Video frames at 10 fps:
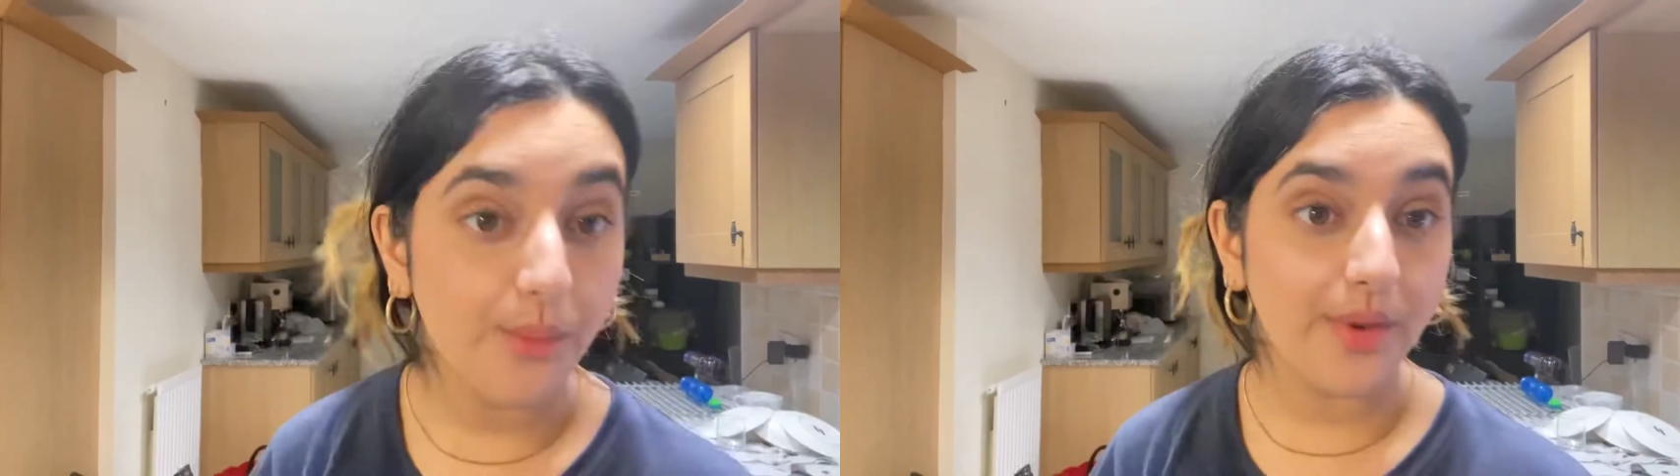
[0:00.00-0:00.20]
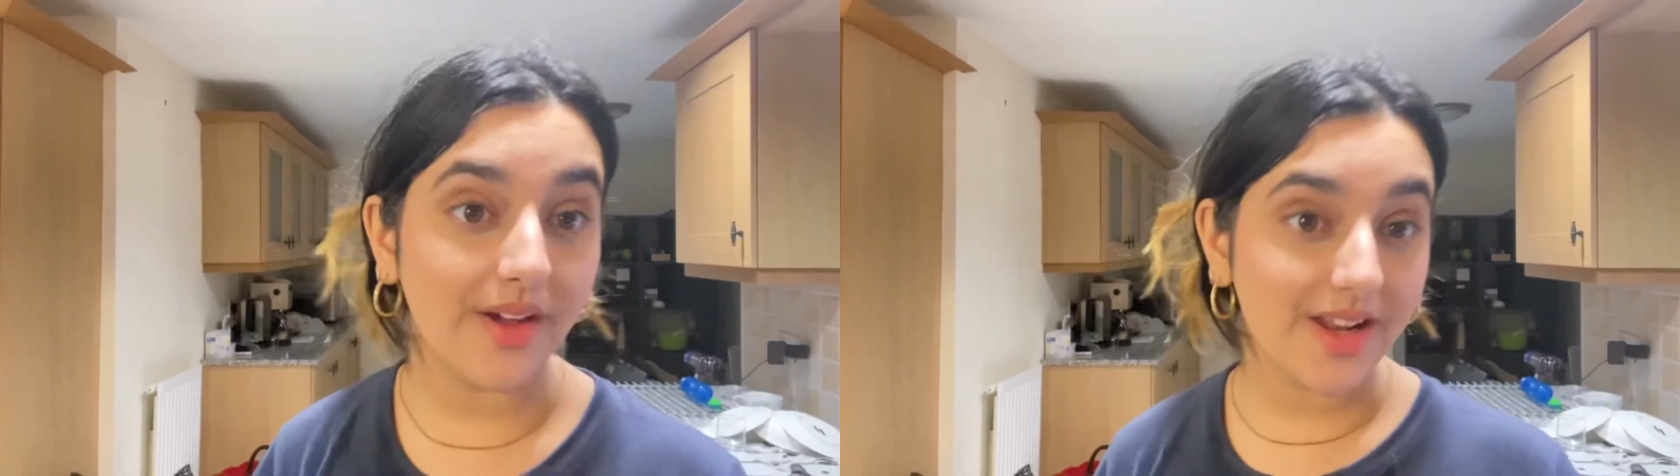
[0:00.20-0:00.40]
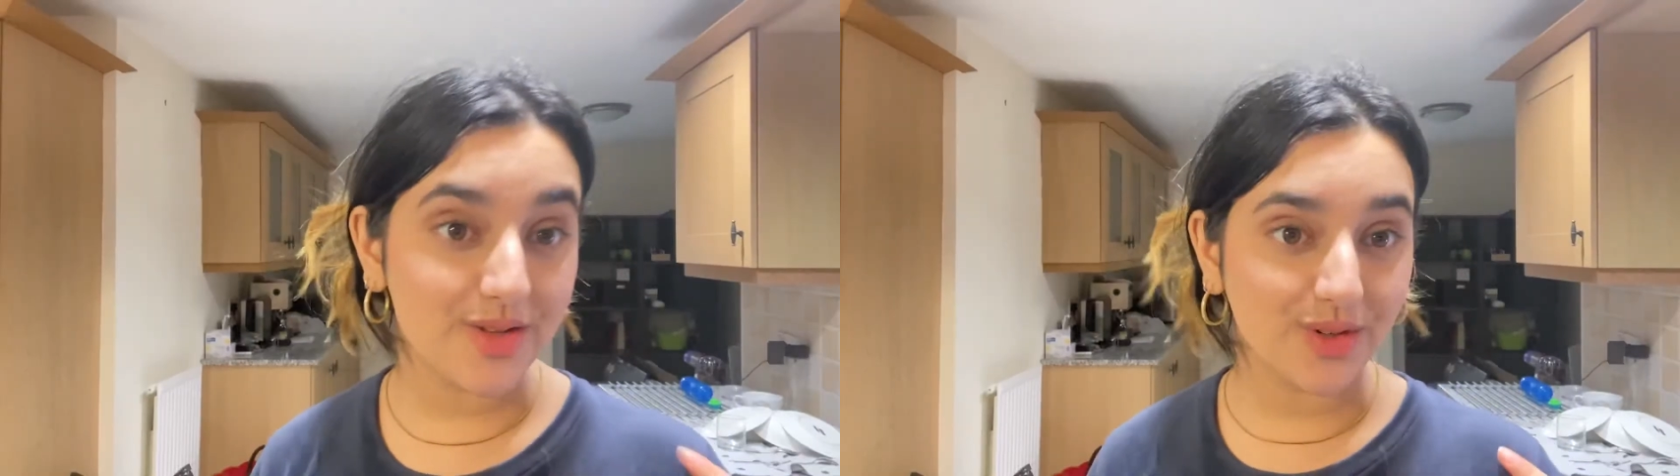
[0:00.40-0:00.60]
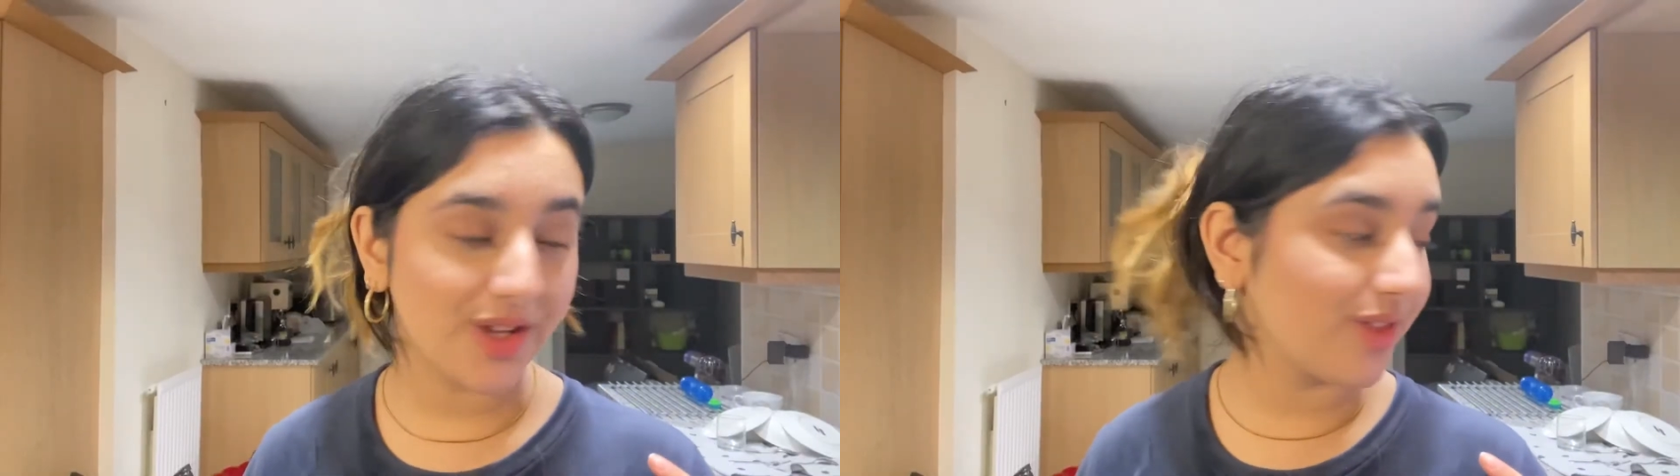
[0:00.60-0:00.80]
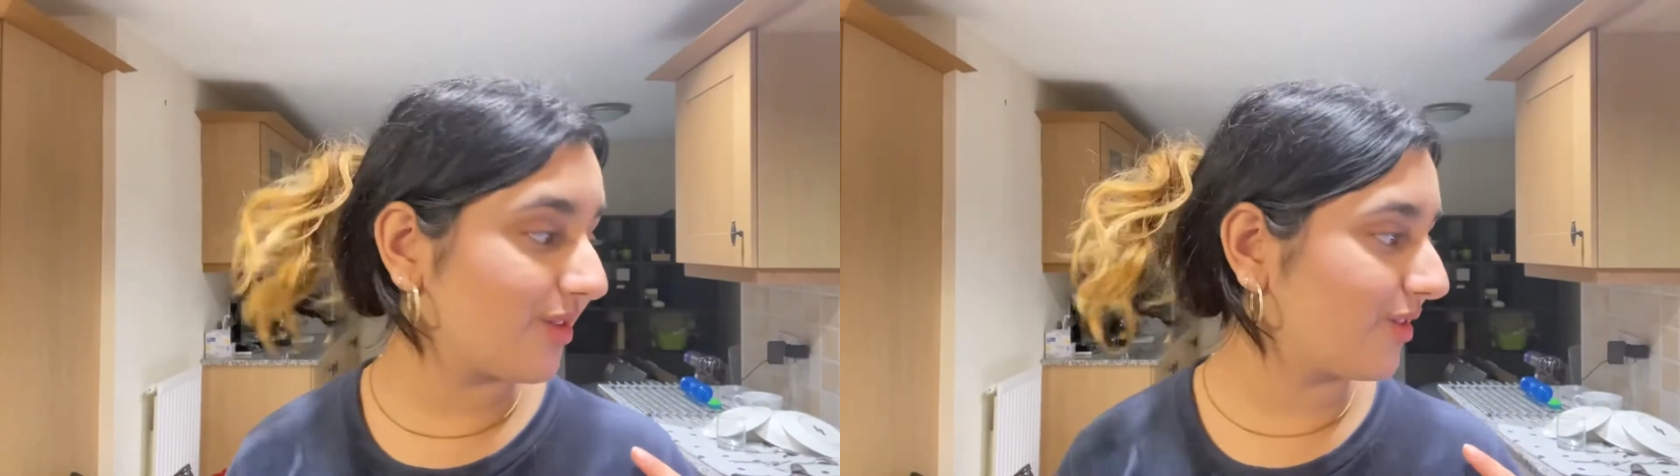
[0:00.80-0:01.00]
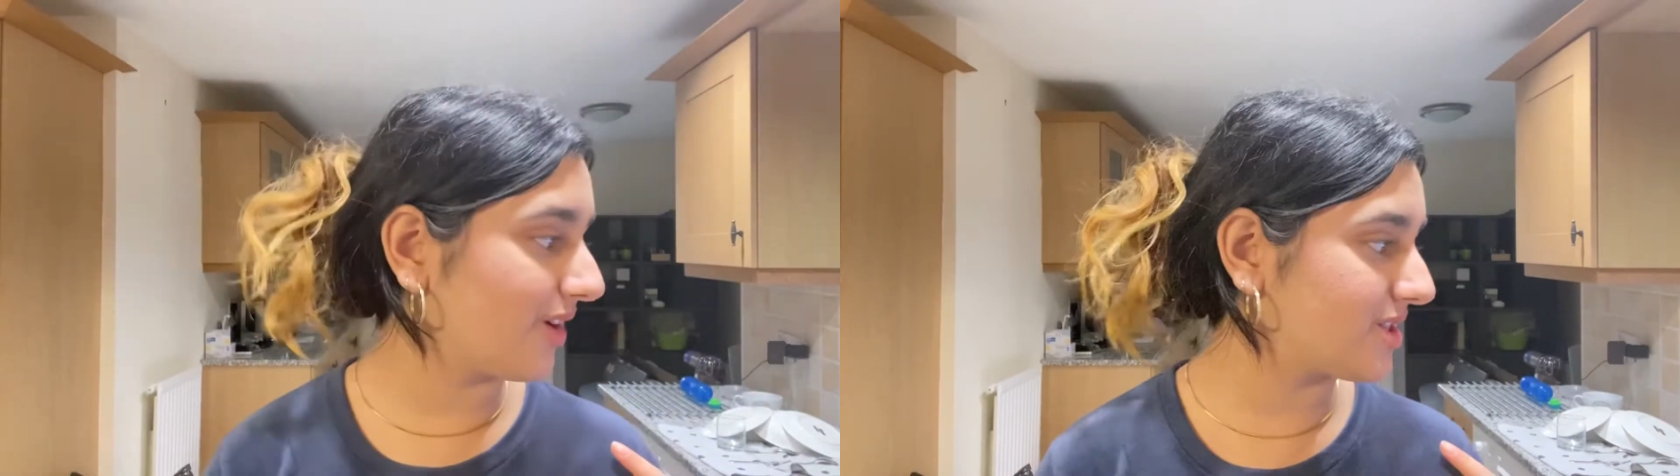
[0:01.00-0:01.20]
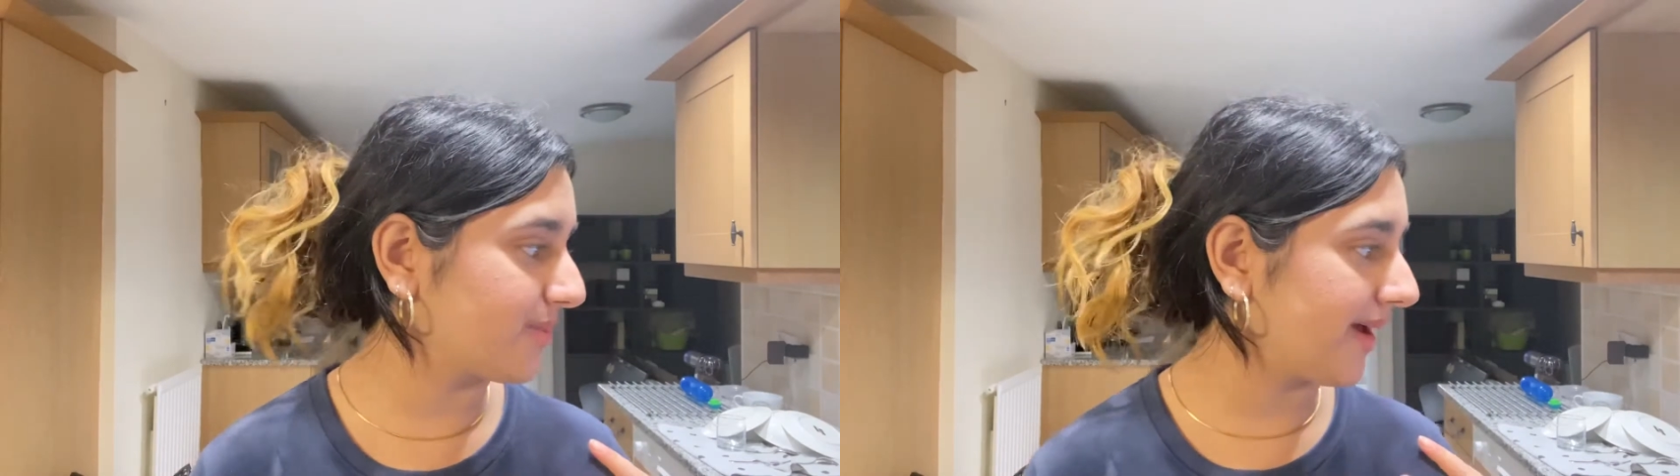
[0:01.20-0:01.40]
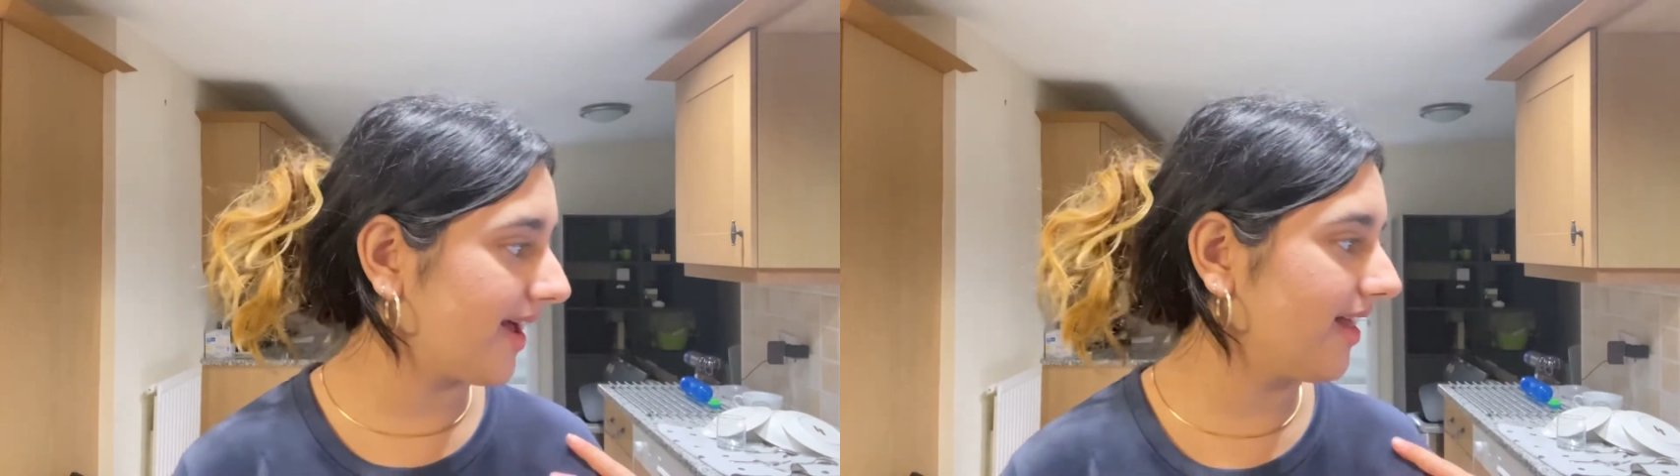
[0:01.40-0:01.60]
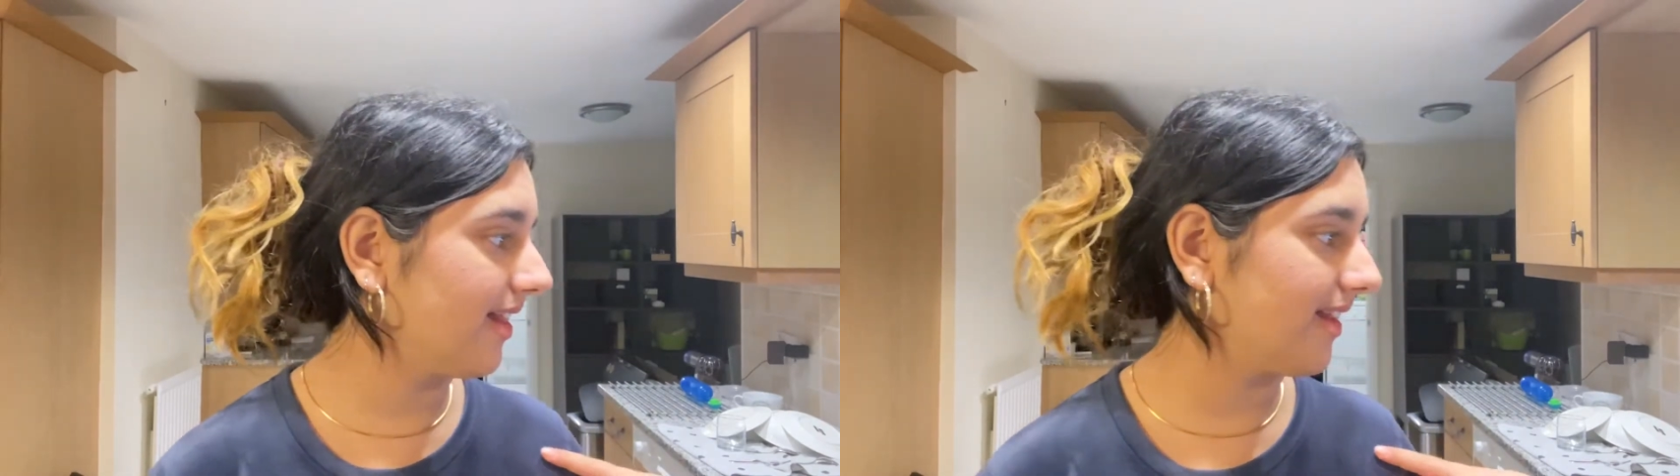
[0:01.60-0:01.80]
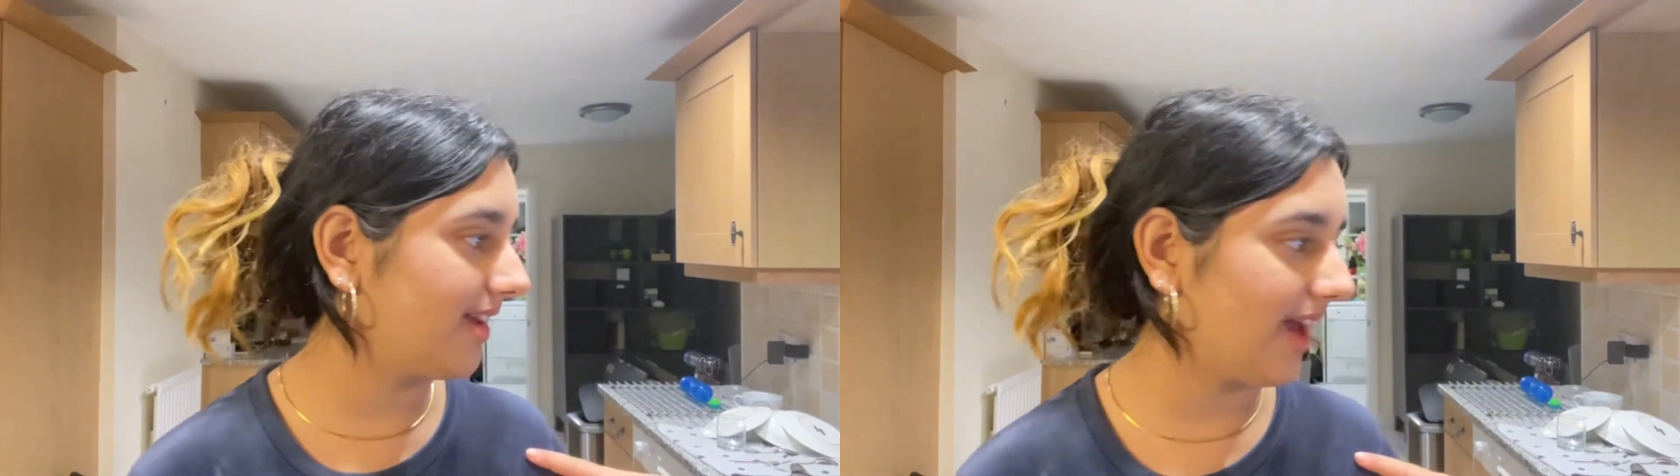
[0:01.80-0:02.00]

But I'm going to talk you through as well